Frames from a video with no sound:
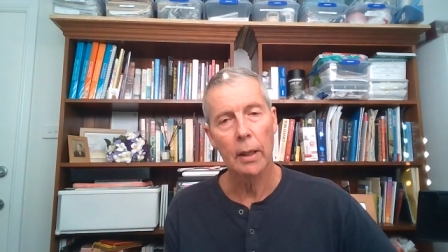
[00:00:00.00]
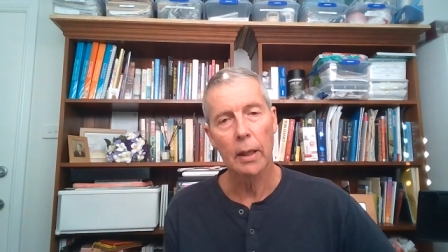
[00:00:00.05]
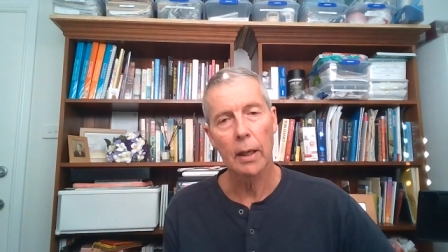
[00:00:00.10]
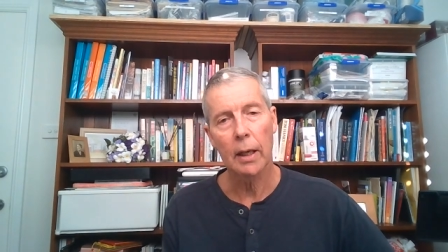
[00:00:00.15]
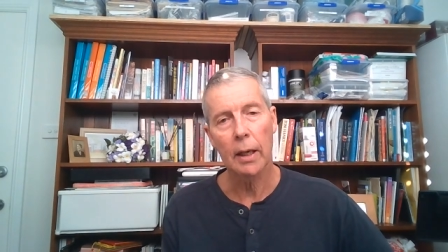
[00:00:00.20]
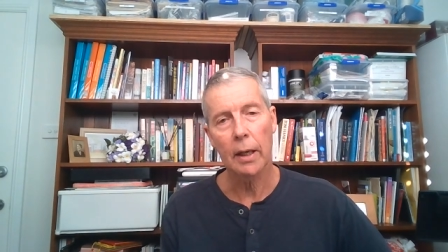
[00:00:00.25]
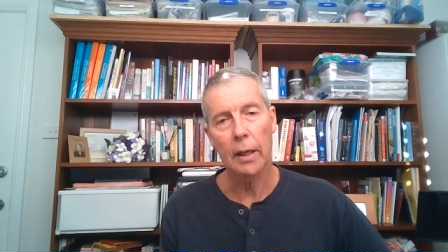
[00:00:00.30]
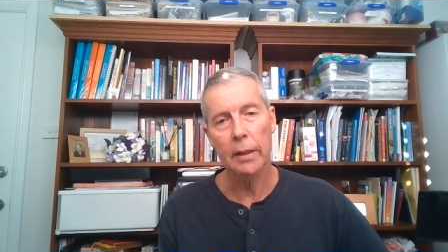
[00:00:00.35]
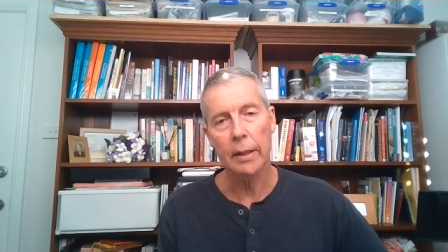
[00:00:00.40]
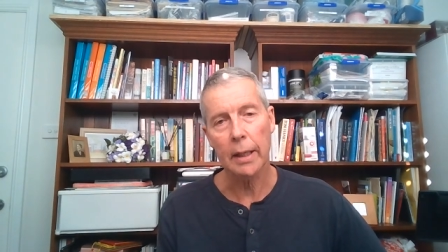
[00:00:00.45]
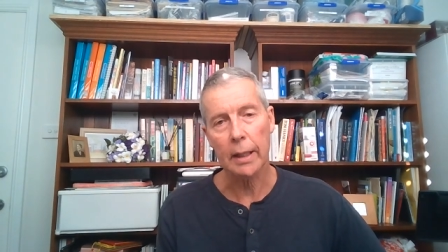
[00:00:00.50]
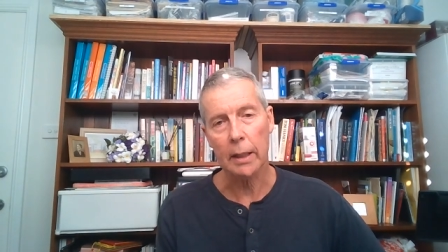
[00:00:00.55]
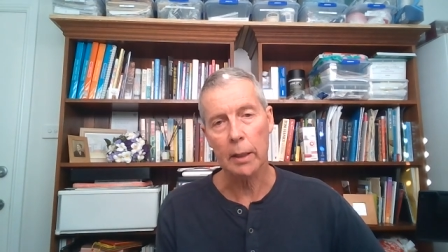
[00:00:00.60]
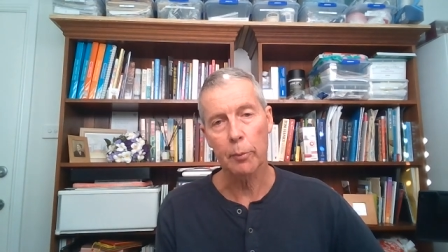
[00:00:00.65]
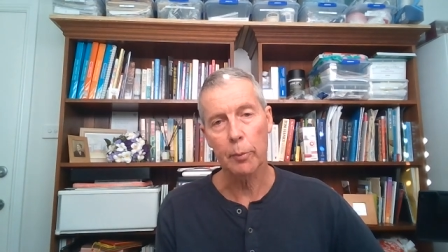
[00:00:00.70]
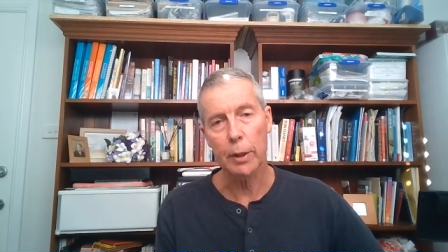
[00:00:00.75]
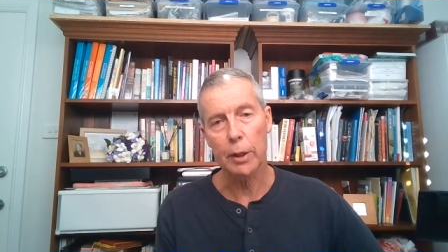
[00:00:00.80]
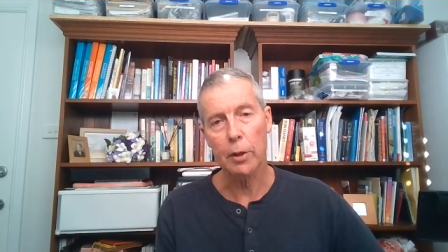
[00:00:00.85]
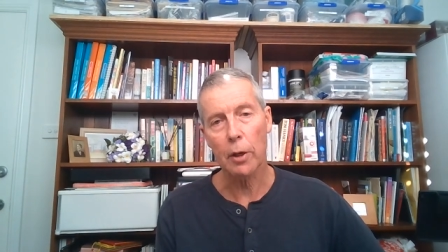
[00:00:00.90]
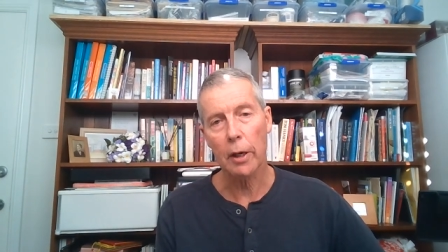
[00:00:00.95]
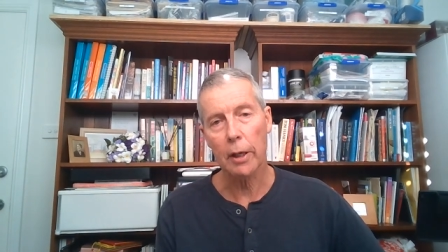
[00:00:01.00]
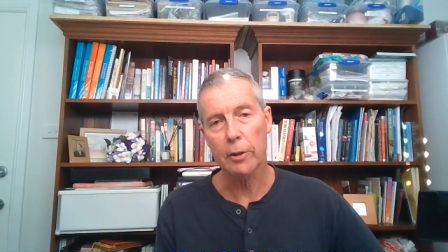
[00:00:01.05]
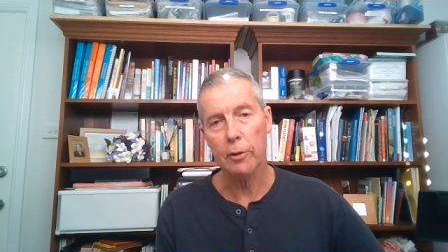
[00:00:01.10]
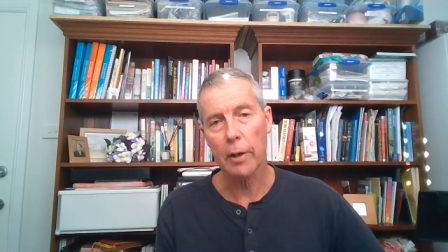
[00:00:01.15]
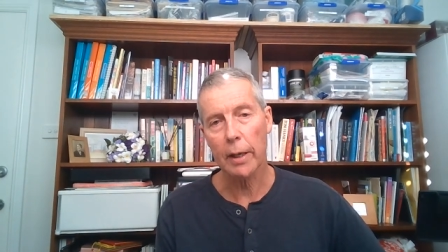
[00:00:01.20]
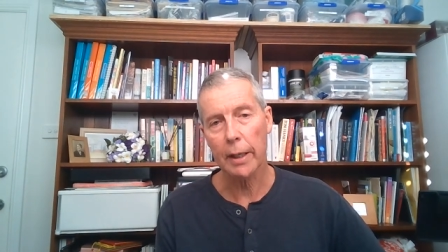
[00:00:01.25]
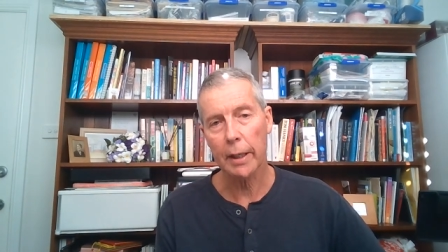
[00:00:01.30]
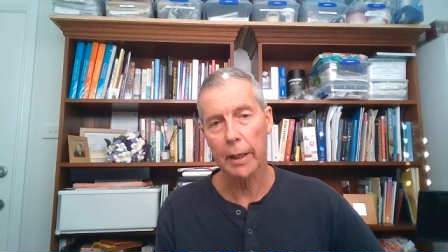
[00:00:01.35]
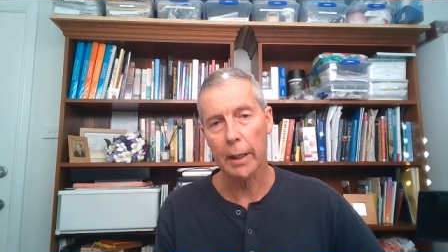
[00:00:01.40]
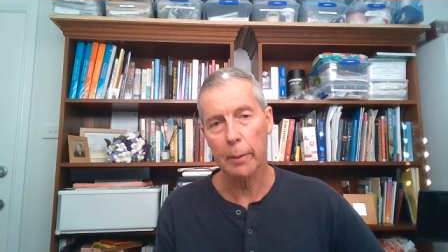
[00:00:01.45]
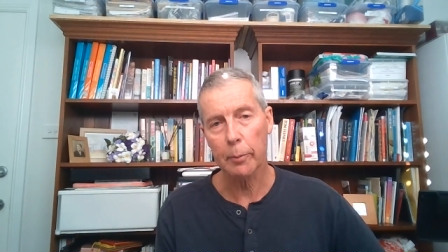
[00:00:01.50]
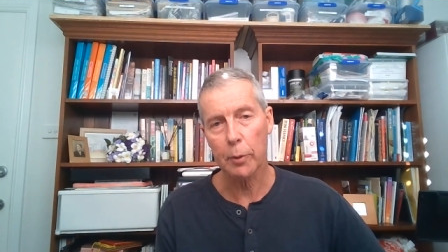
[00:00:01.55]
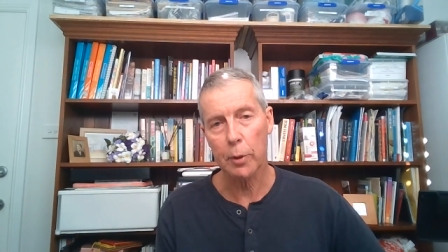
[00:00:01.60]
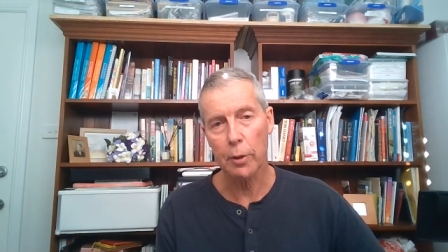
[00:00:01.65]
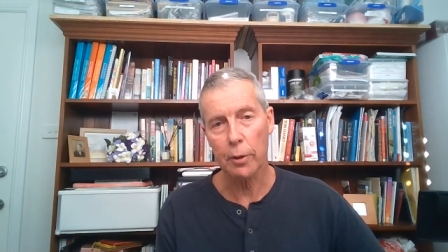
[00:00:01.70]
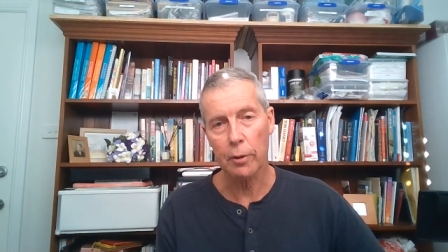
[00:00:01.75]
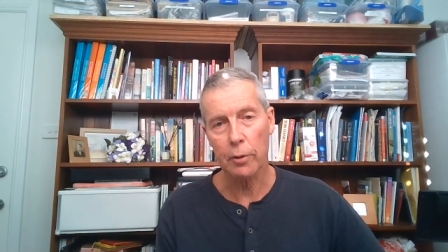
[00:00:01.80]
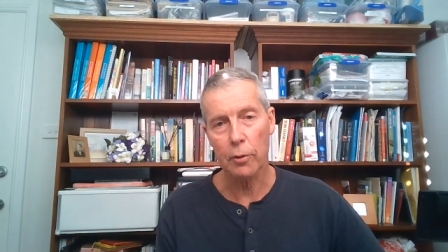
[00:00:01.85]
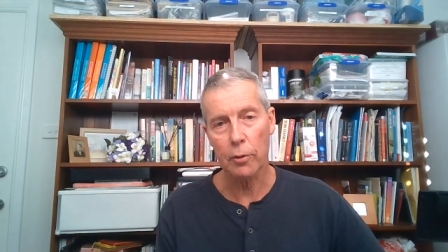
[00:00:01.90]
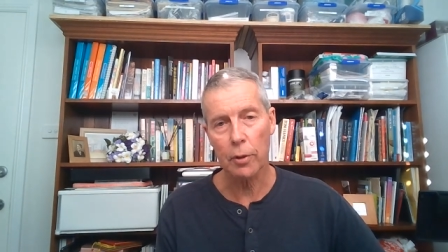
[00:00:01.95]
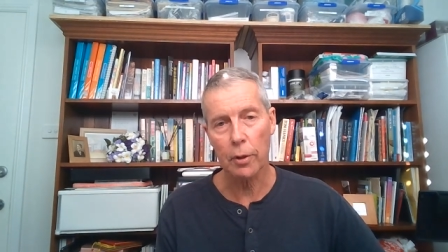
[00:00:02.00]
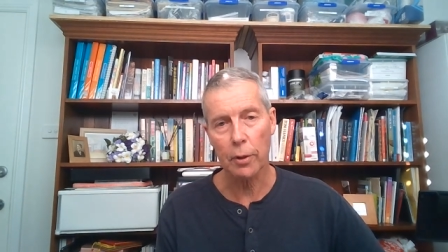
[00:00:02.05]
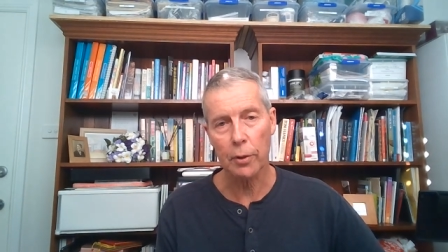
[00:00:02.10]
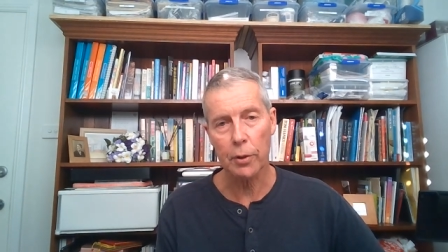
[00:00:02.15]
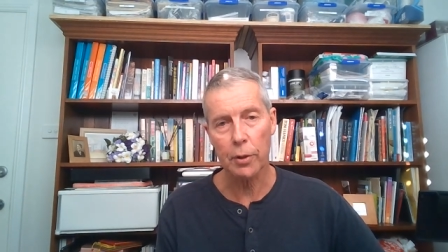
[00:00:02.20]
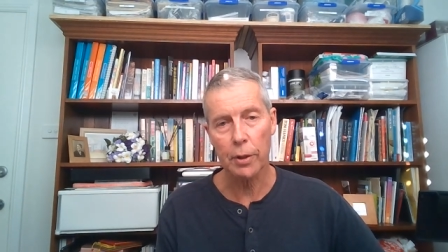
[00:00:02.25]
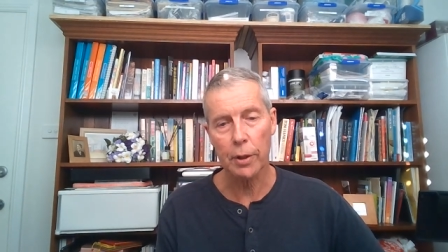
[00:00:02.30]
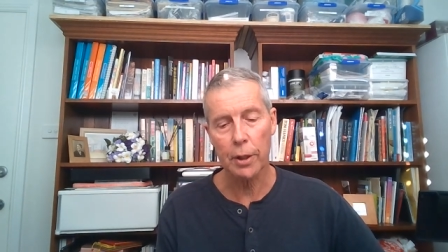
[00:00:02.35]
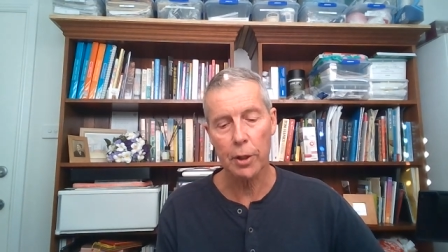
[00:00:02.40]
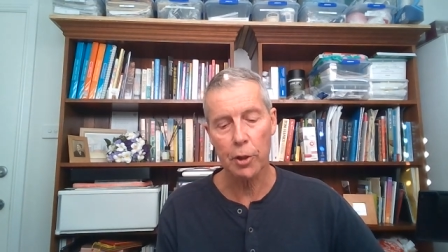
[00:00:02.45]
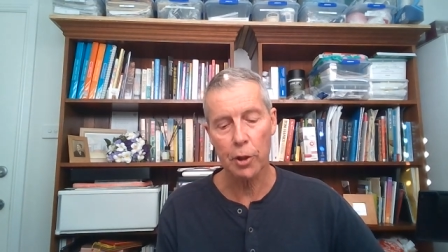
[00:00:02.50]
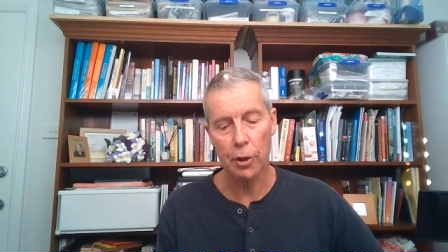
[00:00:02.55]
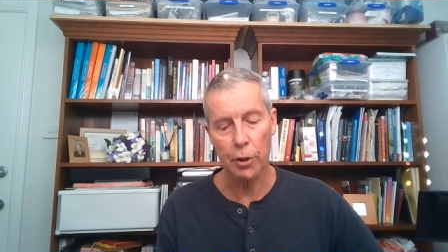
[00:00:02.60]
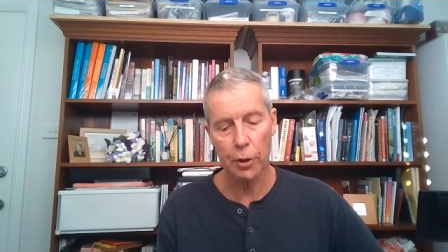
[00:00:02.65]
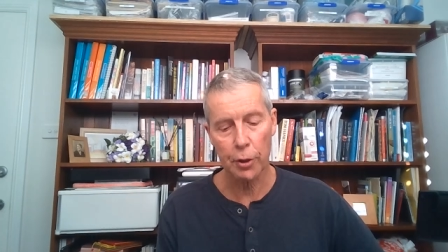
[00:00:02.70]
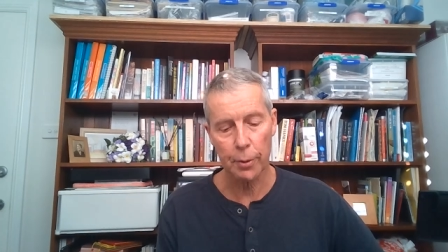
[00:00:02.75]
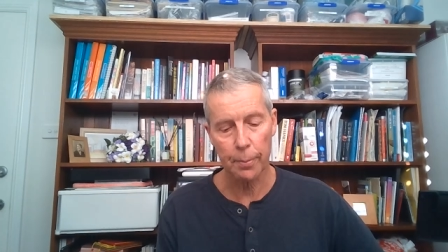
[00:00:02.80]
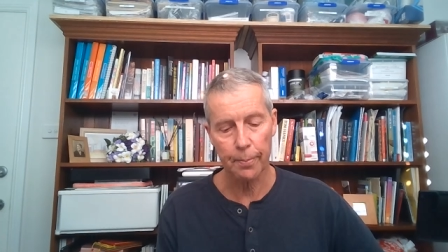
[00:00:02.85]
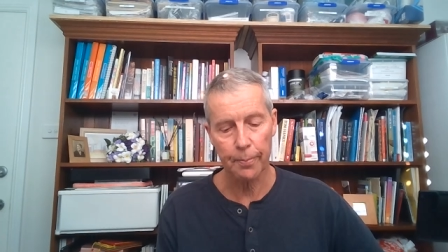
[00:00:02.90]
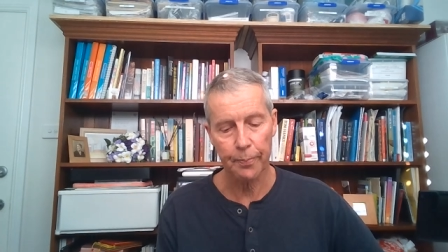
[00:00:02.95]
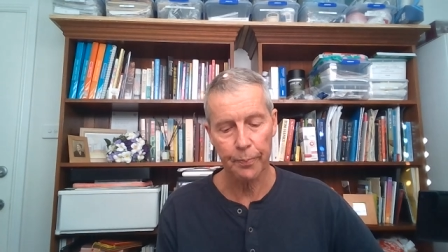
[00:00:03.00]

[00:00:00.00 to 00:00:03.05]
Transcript: and that can be titrated up to control seizures.